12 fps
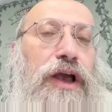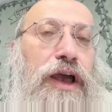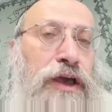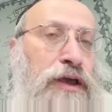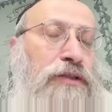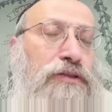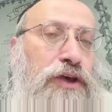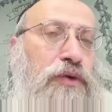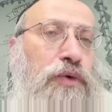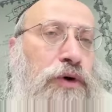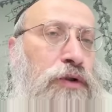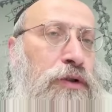and they
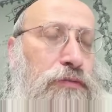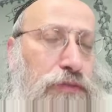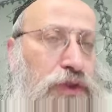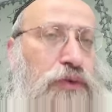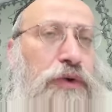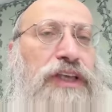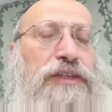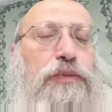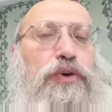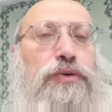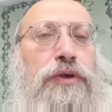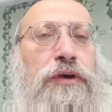will
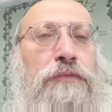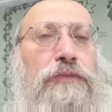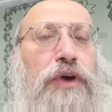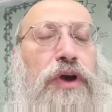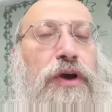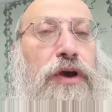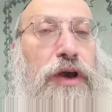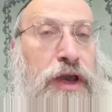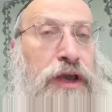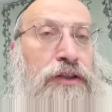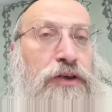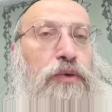transport him
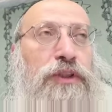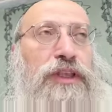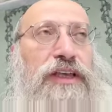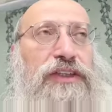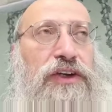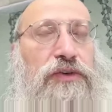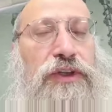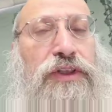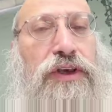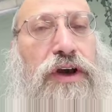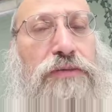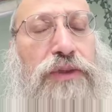and he will desecrate
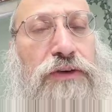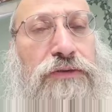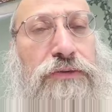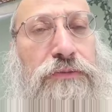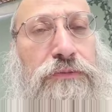the Yom Tov.